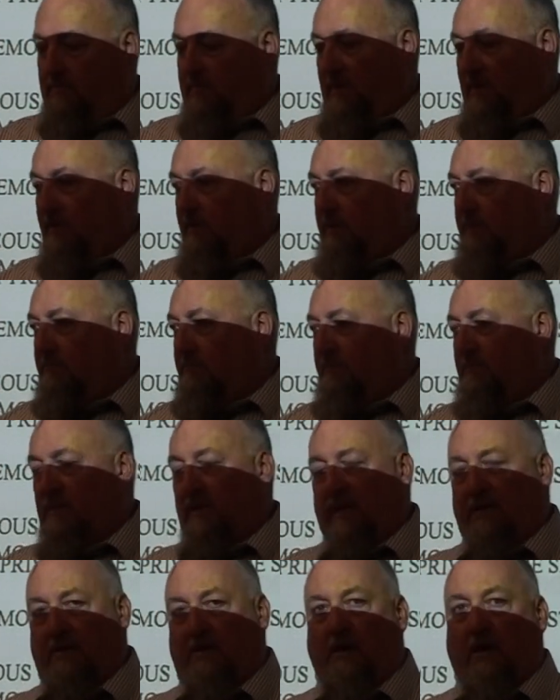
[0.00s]
you know,
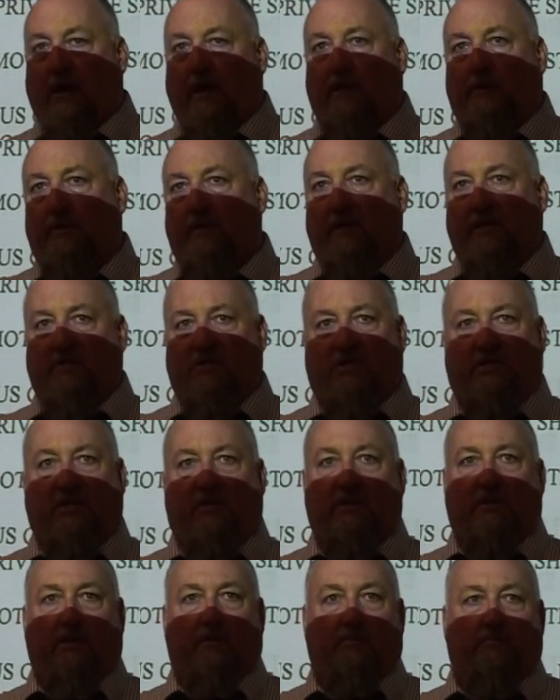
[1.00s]
uh, concrete
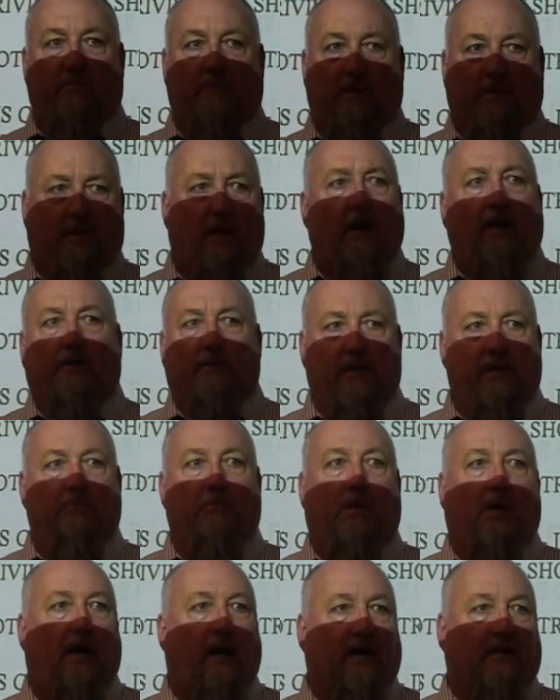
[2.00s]
cinder or concrete
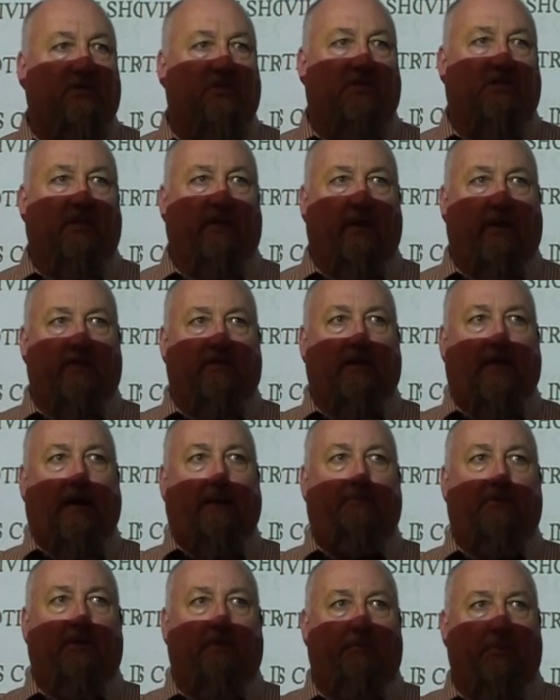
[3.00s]
blocks, and on top of the